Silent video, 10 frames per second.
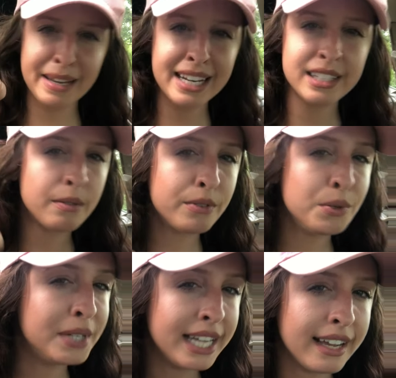I'm getting some of
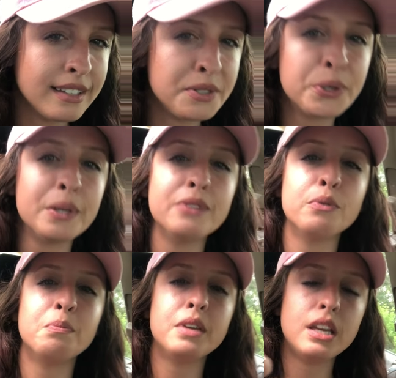you dance. You could
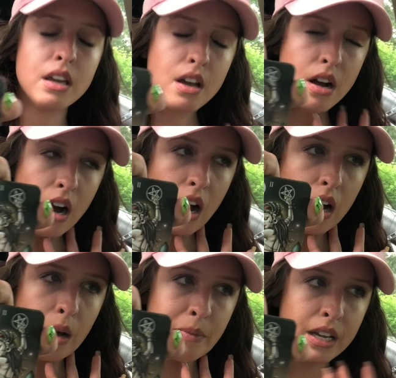even be
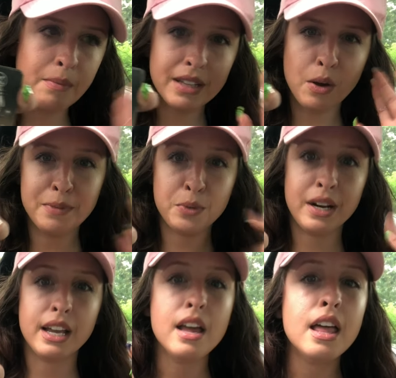um, becoming I'm
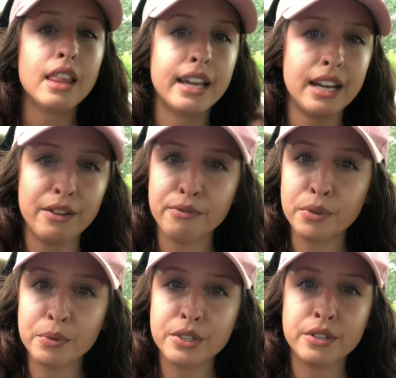sweating like an
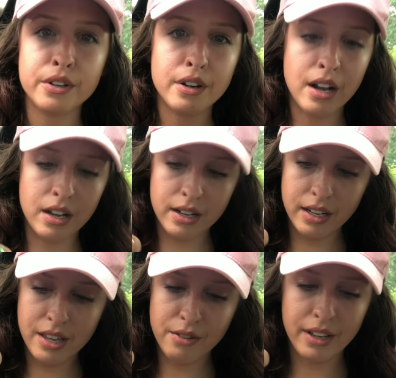influencer on
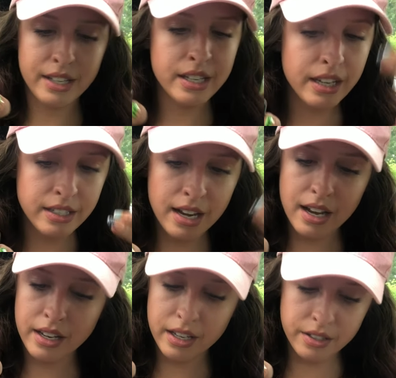either like
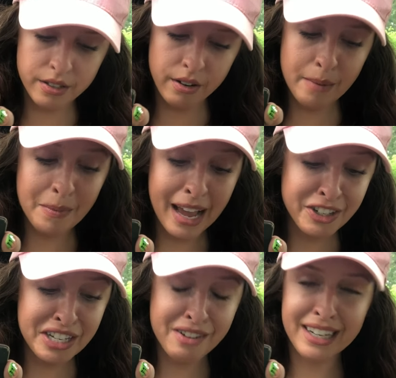TikTok Instagram I'm
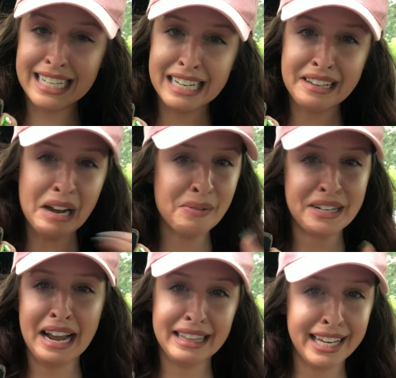actually hearing TikTok which
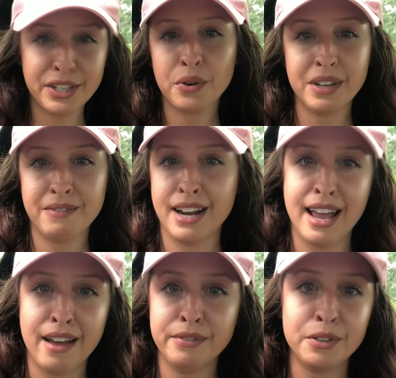I like don't even
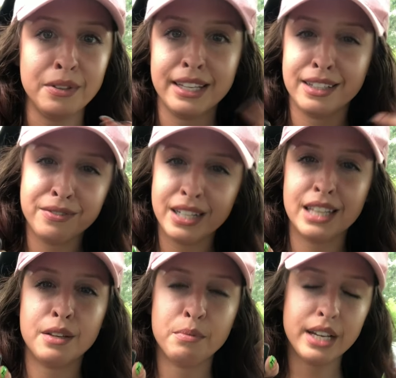have so like it's funny
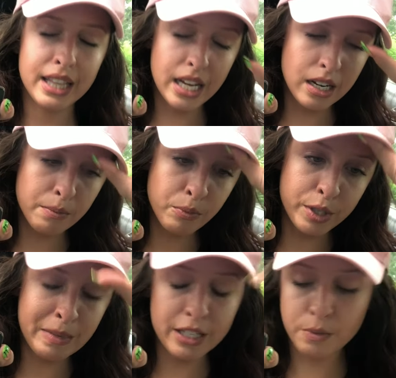that they're bringing that up
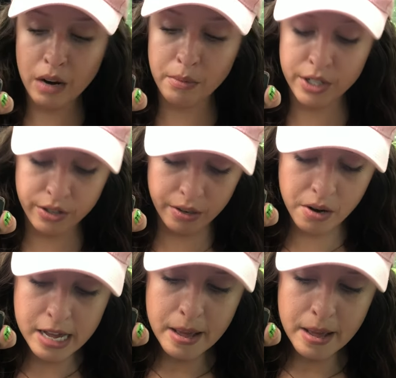which means it's probably true